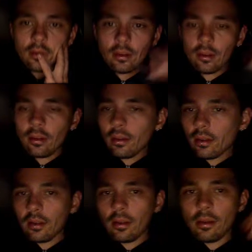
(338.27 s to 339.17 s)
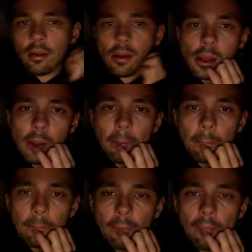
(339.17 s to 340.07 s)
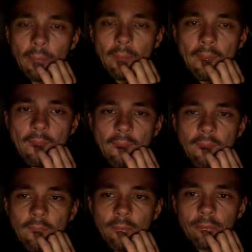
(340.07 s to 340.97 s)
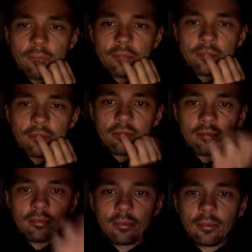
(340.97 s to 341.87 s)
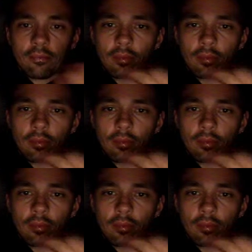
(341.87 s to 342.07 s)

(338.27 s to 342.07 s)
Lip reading: Yeah, we've got our router there.